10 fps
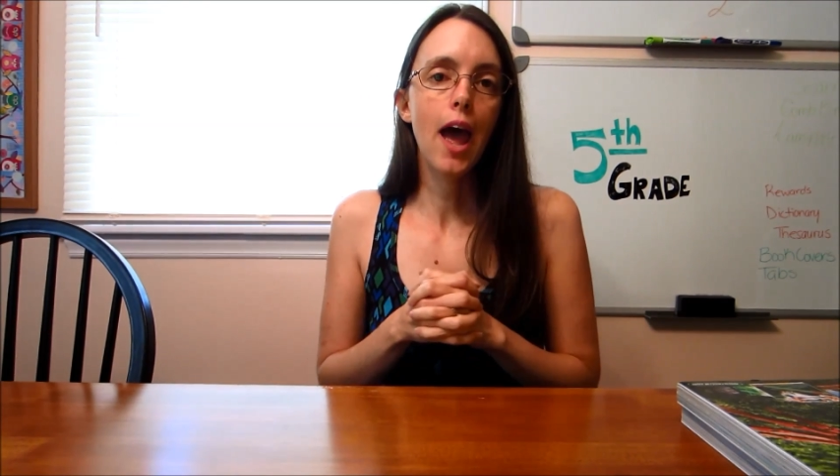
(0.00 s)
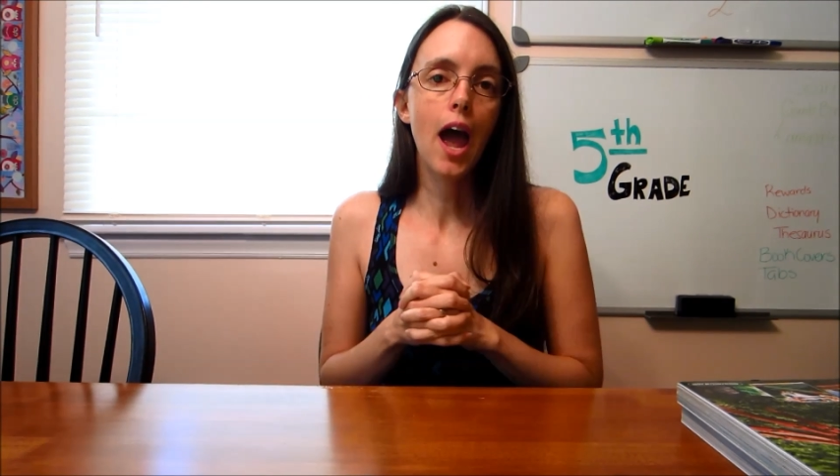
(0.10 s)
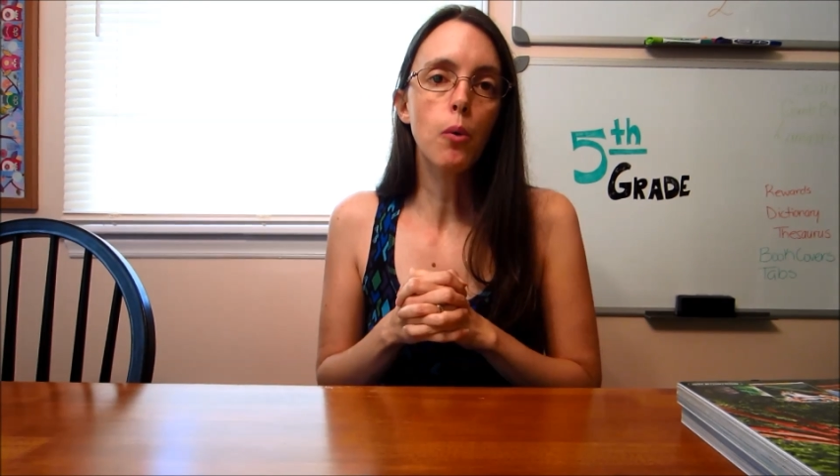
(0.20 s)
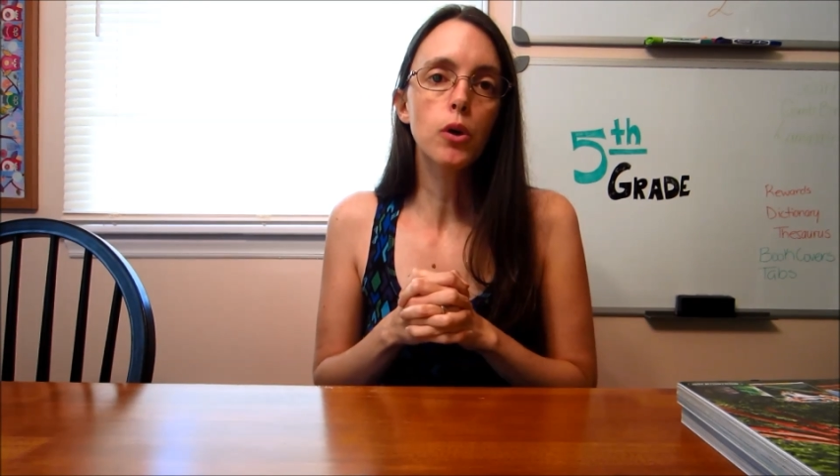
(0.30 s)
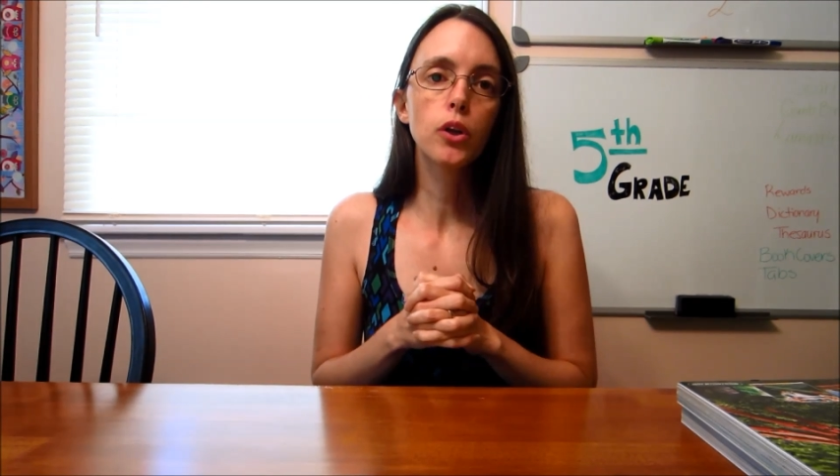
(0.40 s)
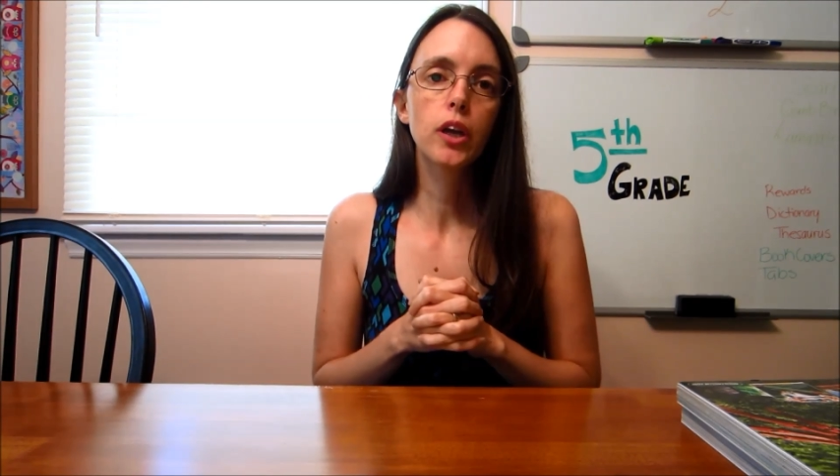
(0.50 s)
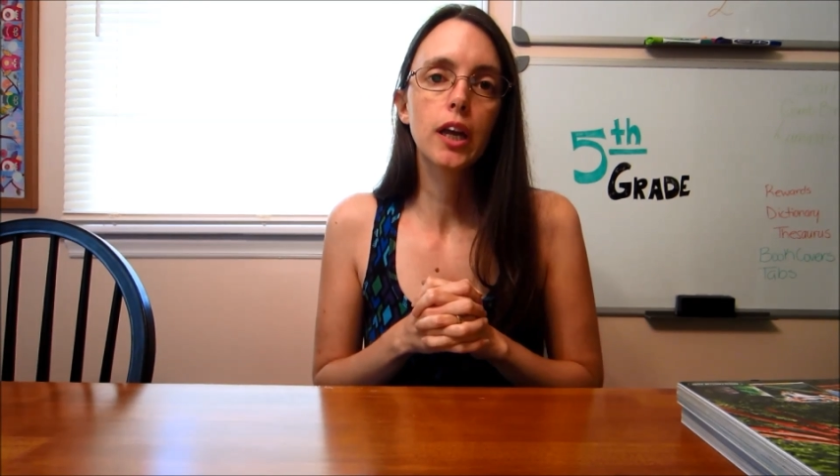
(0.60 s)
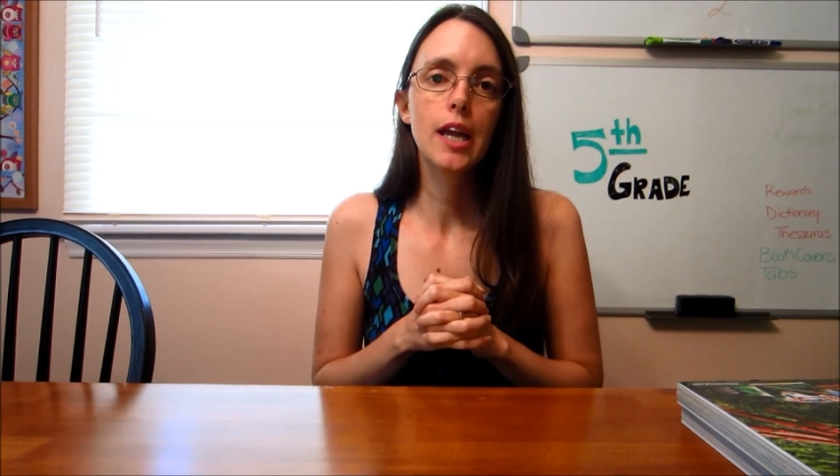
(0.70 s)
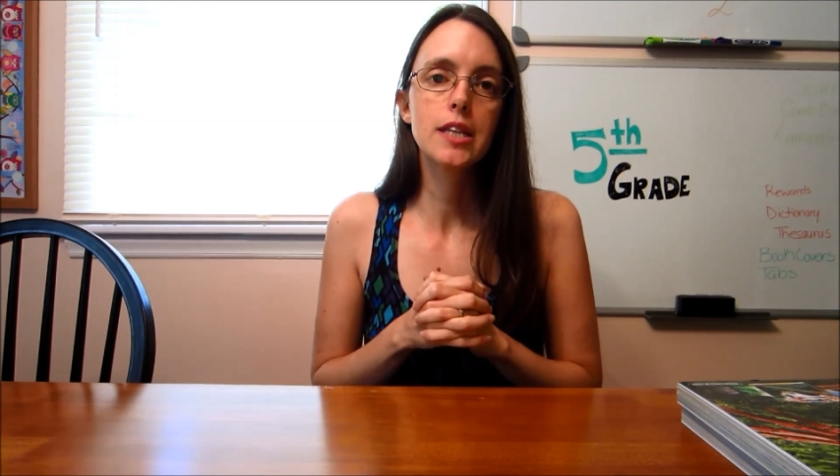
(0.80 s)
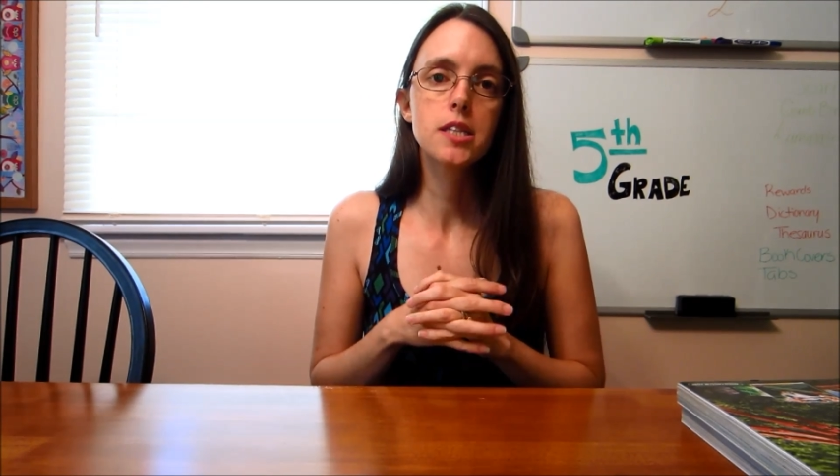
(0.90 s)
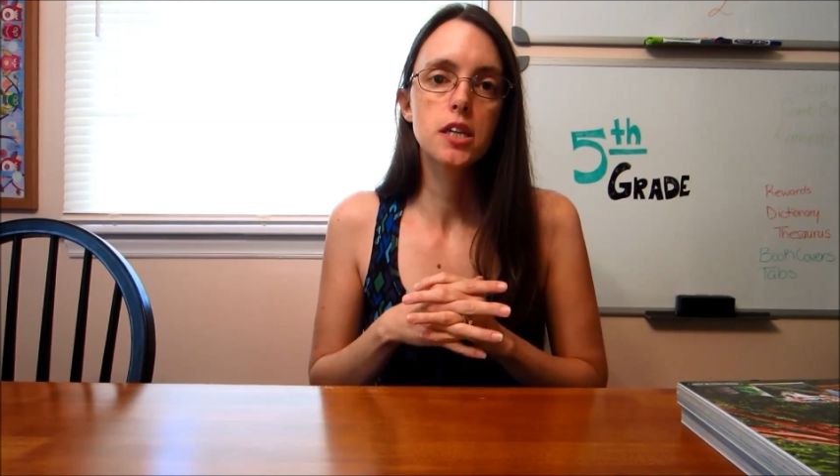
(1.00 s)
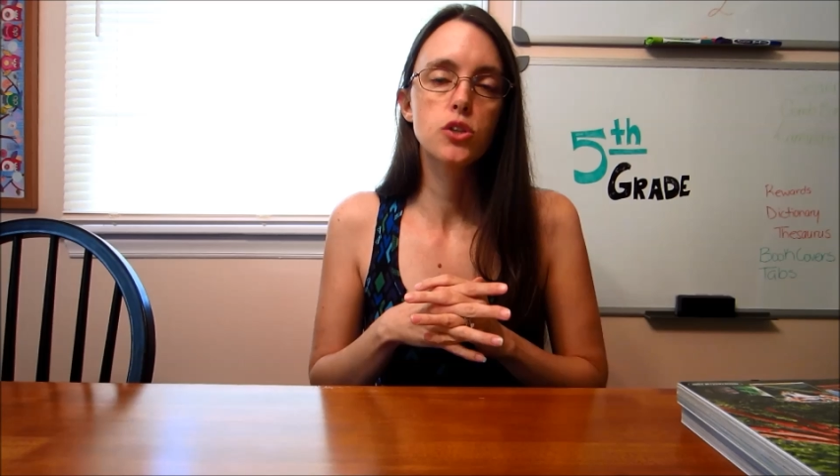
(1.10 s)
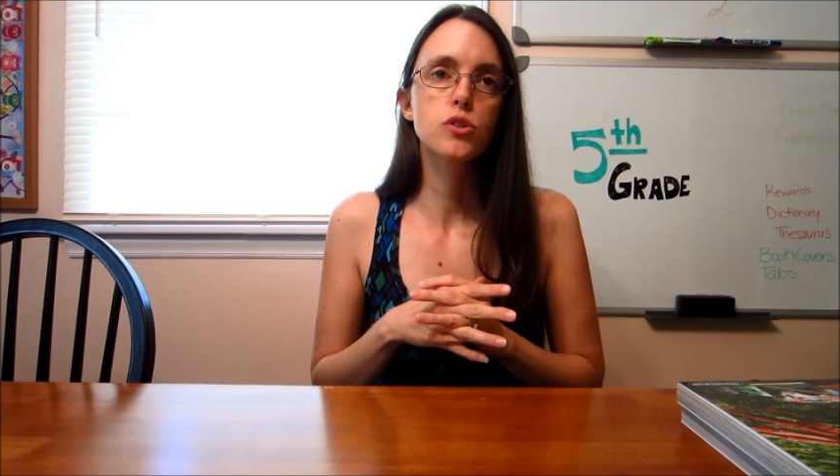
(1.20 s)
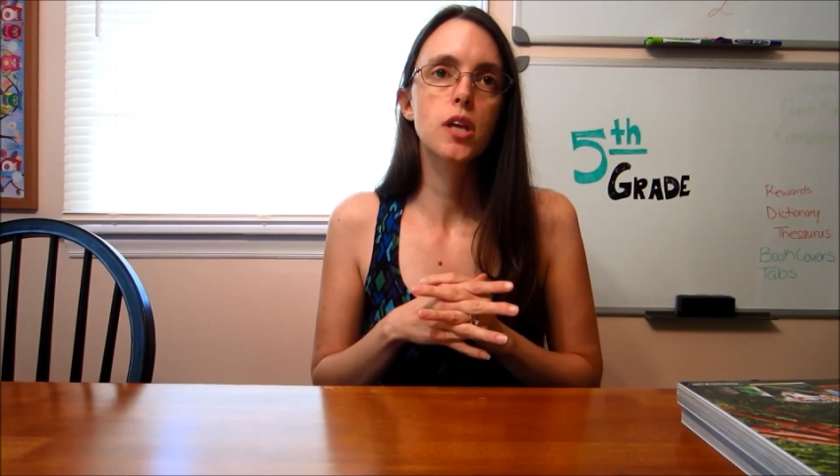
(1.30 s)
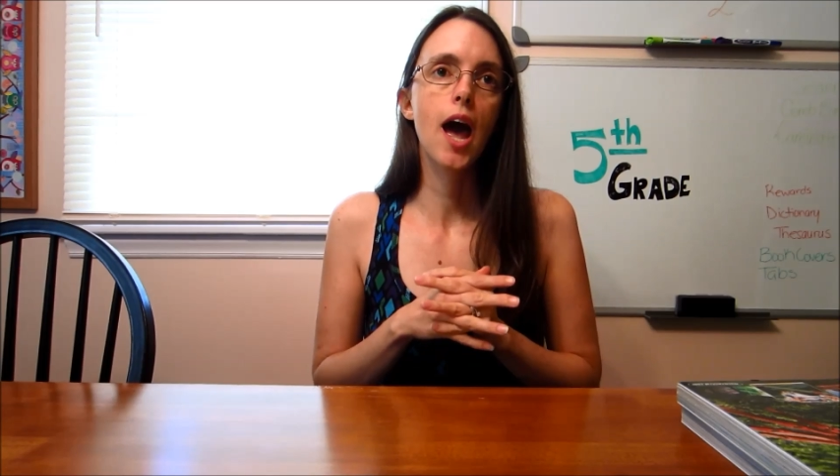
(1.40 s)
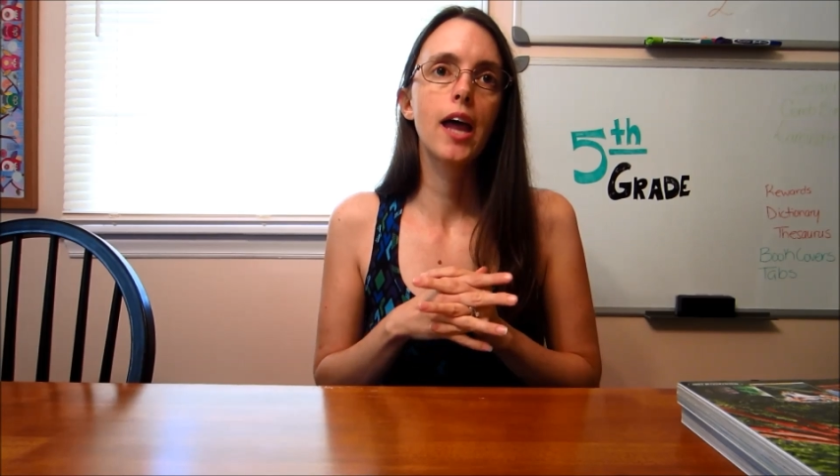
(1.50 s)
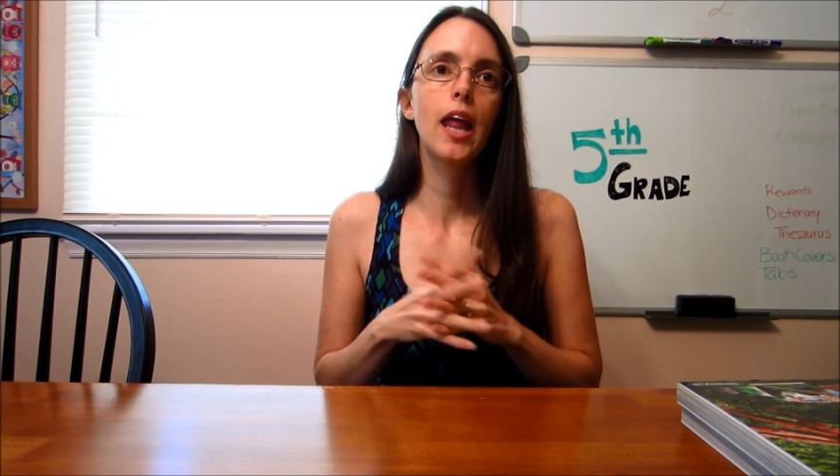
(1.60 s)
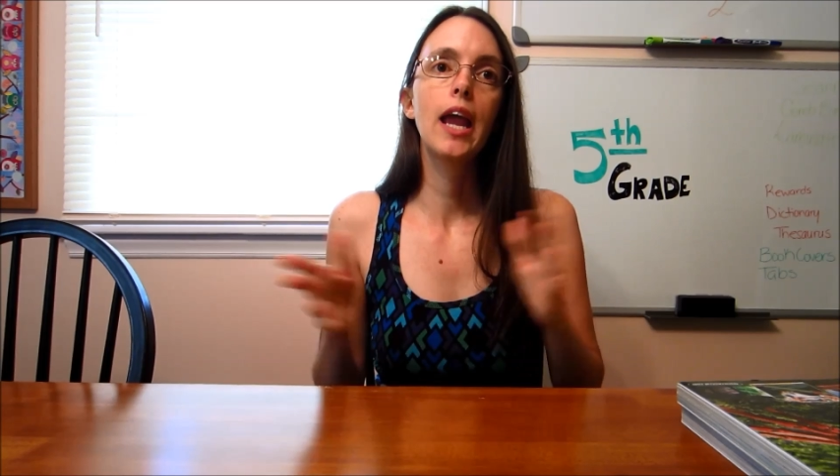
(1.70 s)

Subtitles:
hour looking at the teacher's guide,